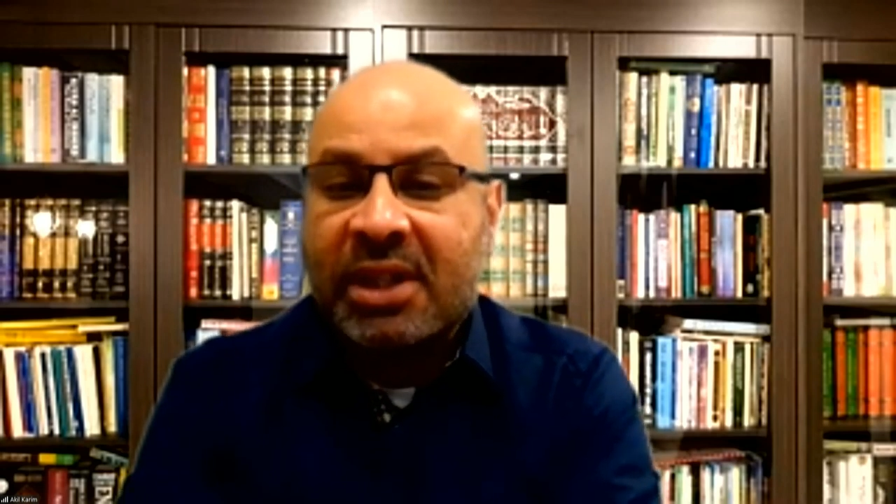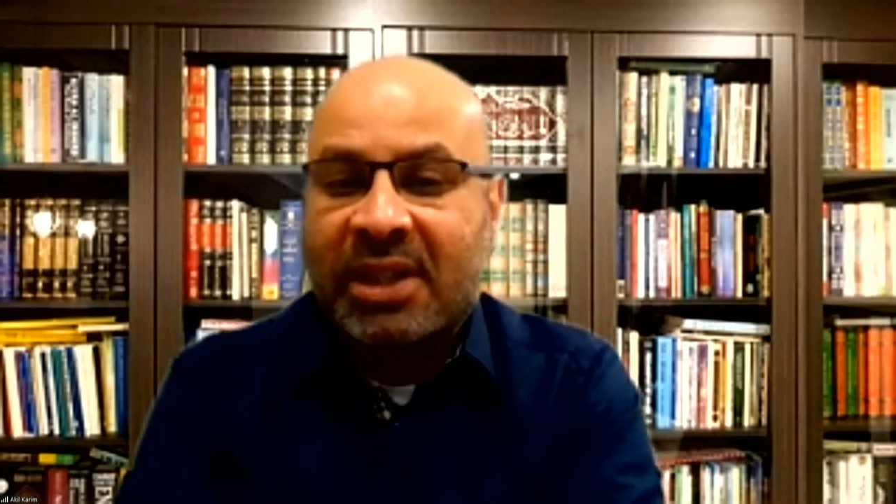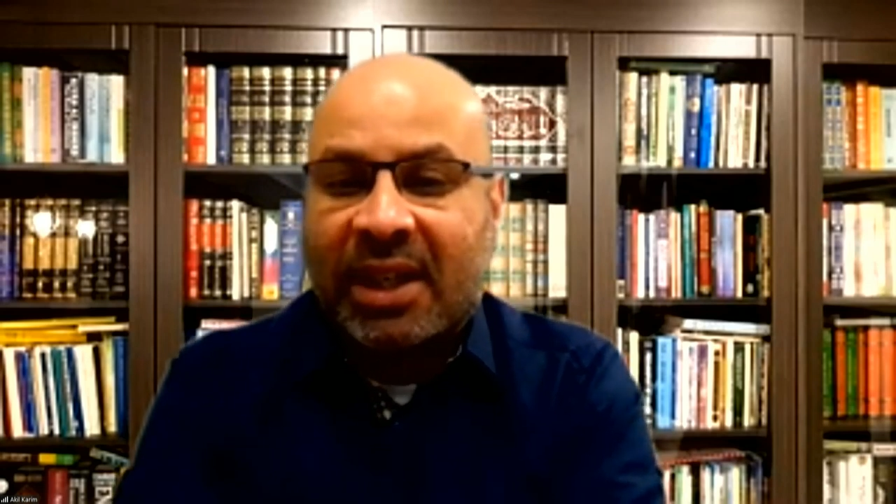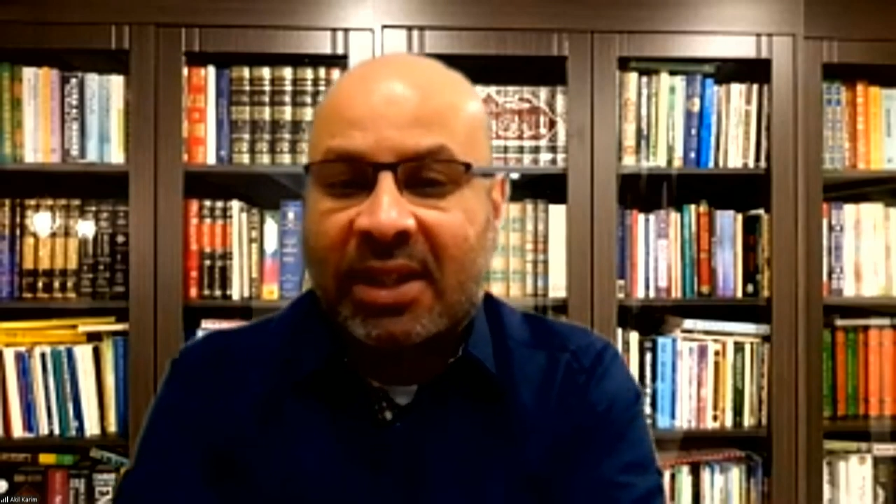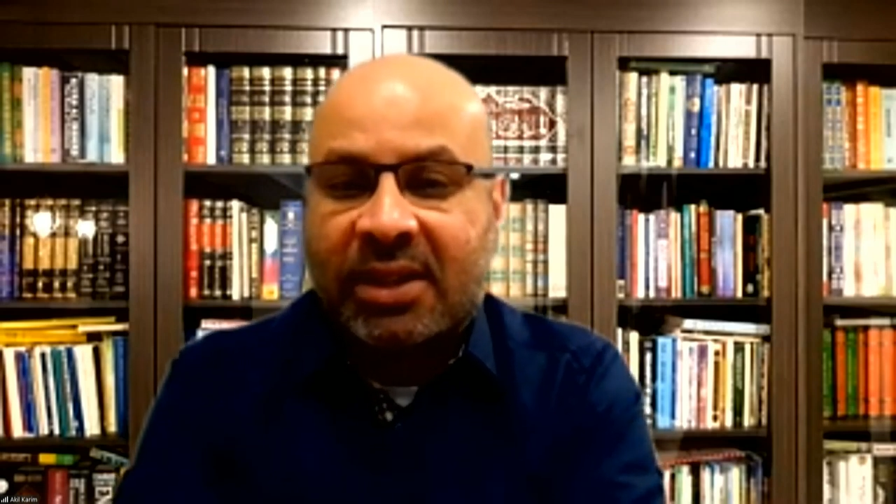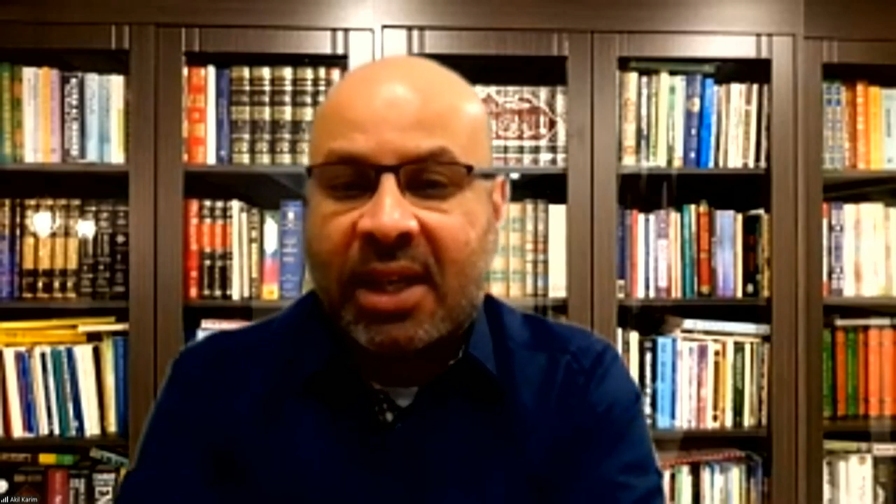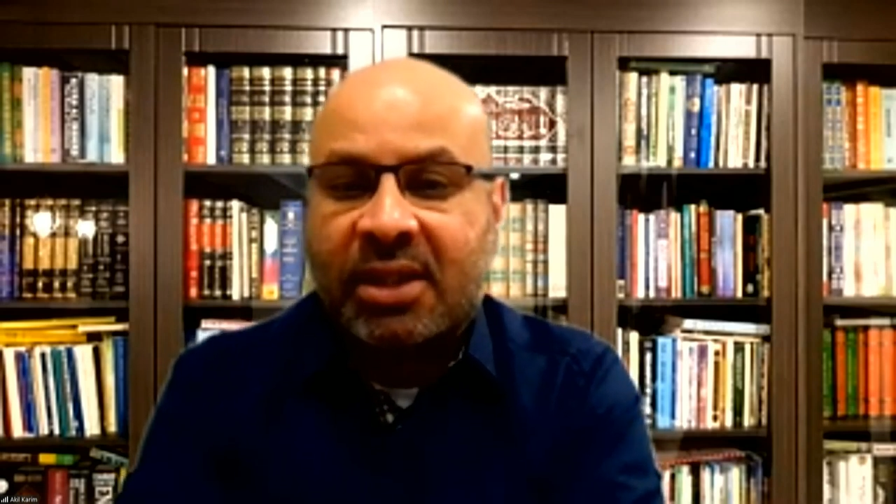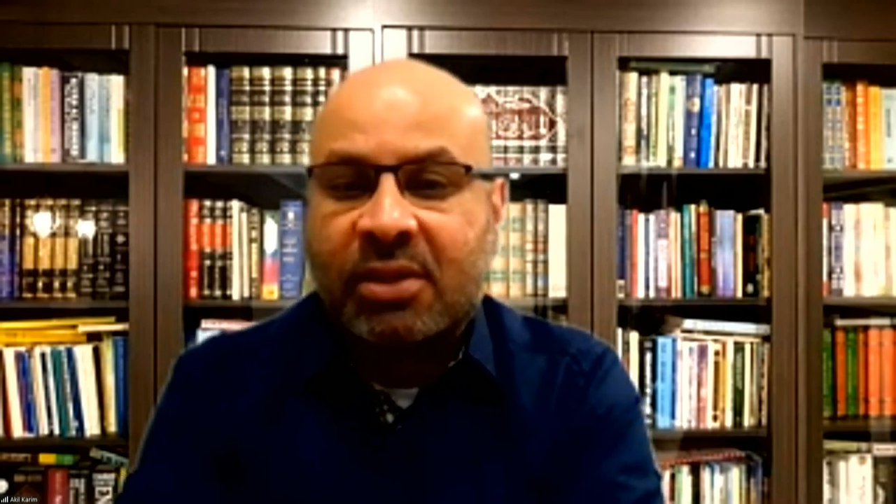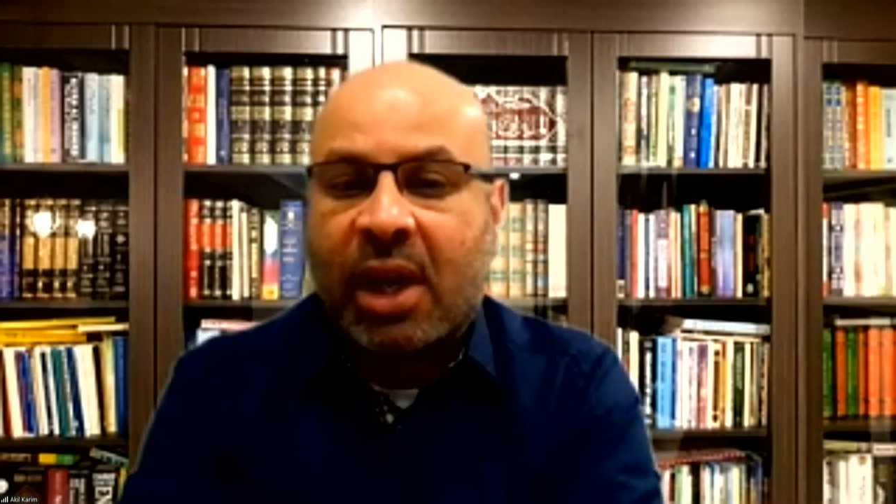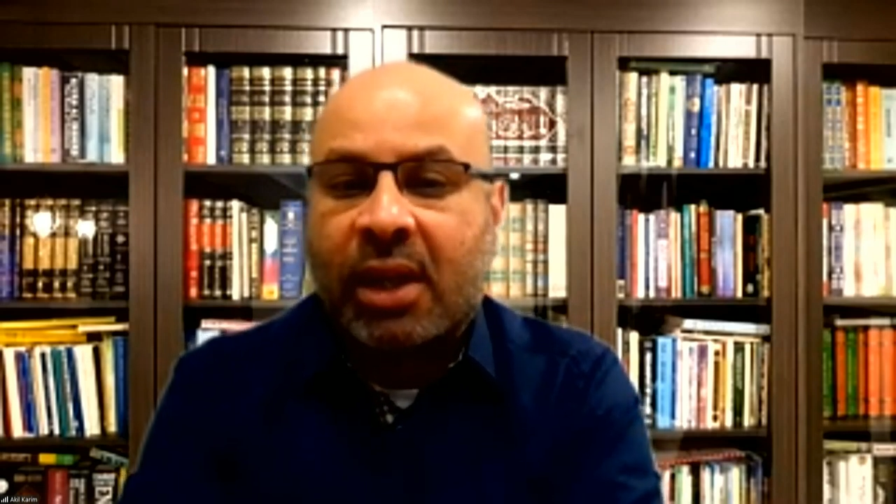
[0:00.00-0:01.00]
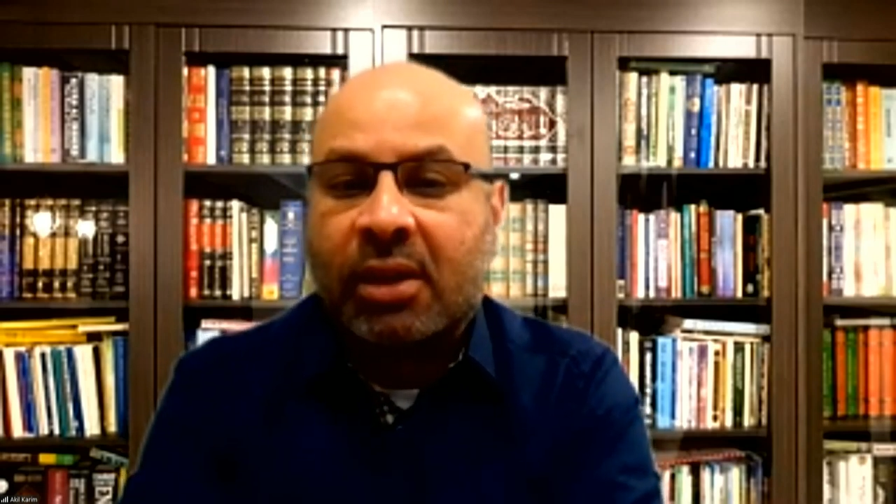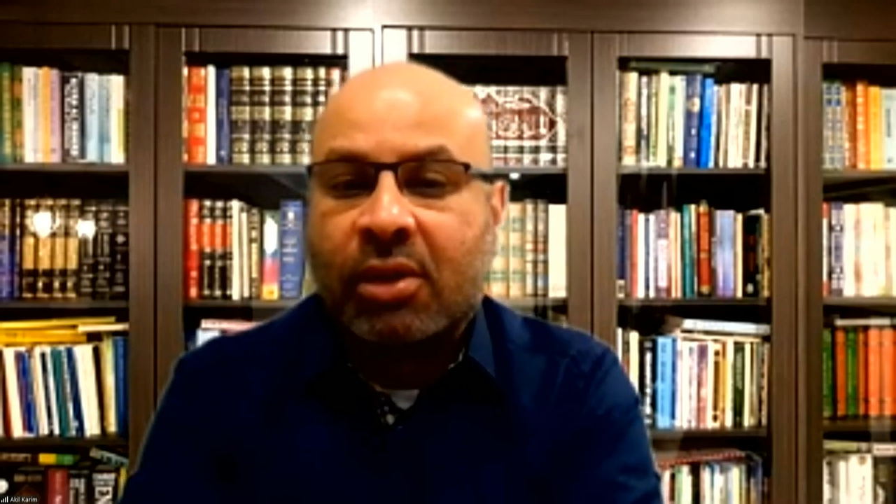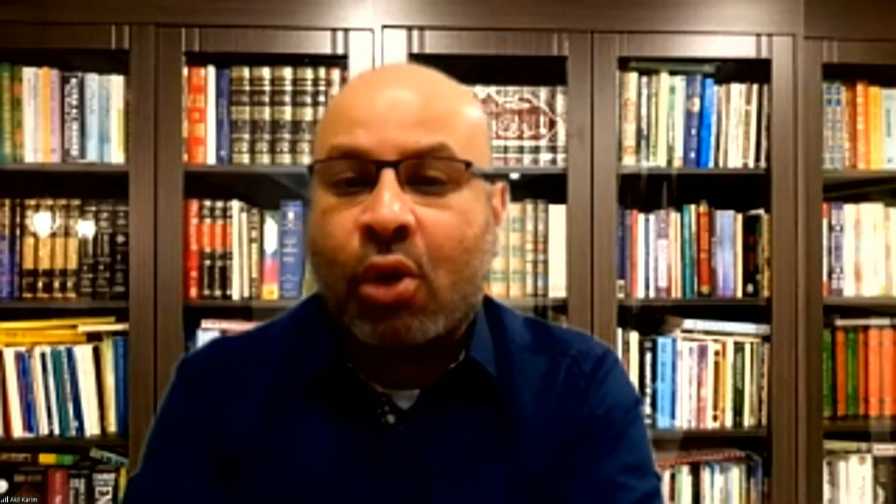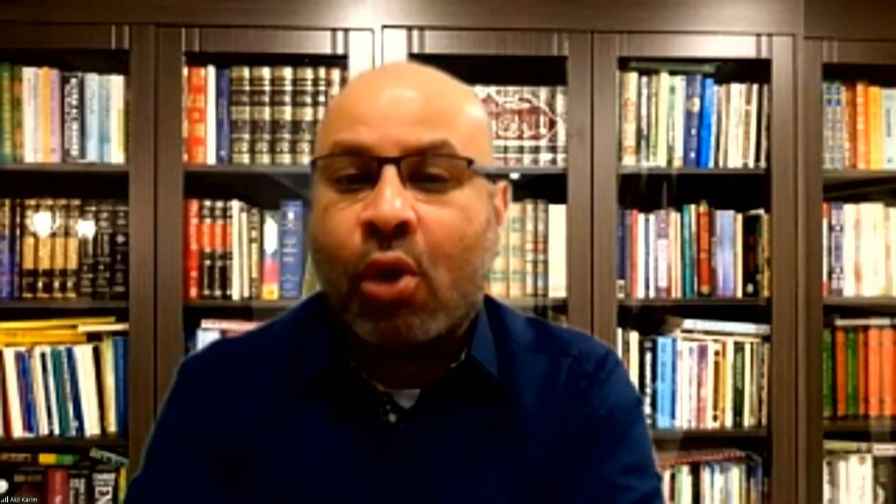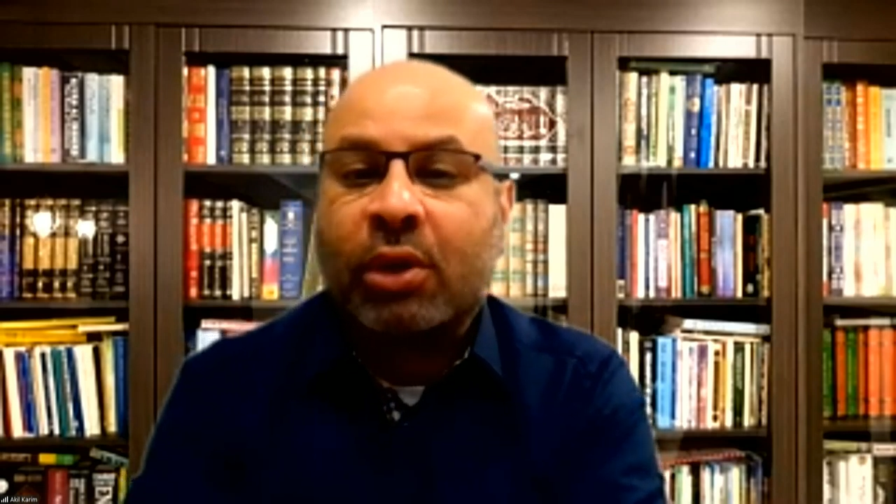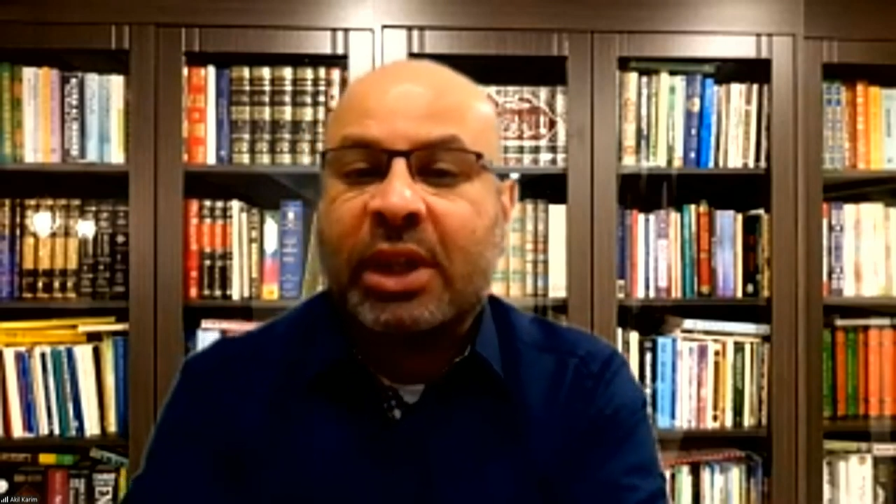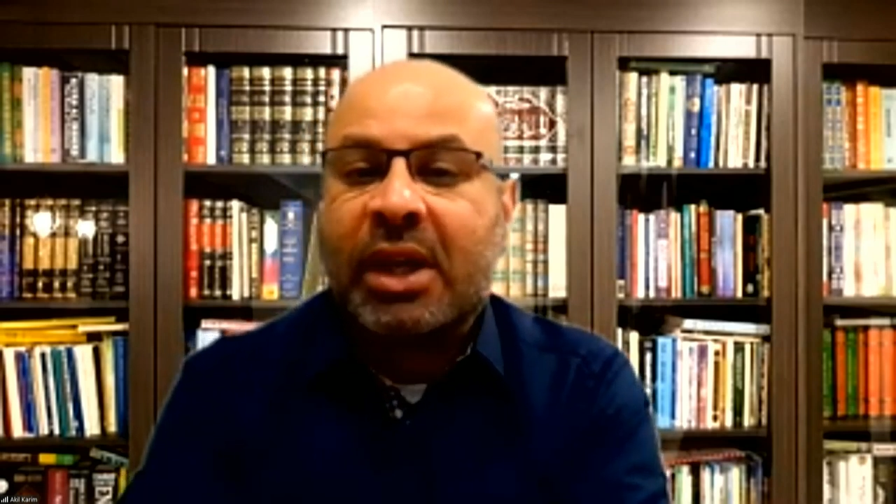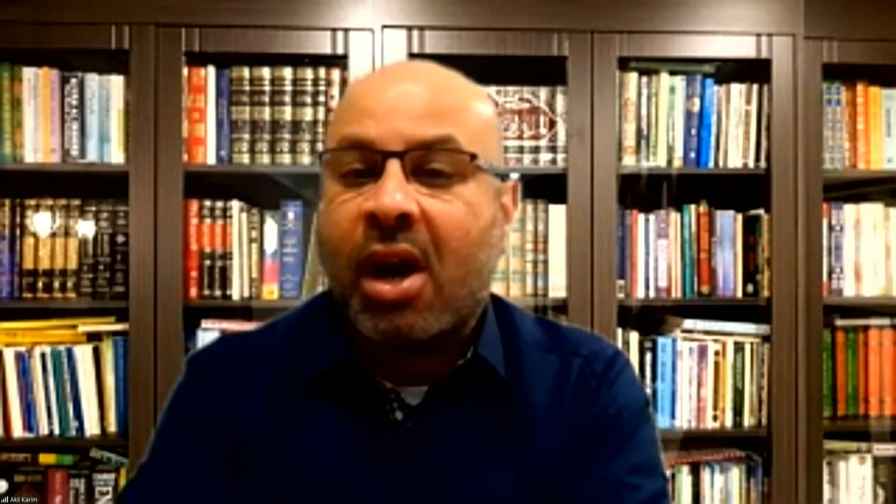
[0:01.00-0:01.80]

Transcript: exercises while holding on to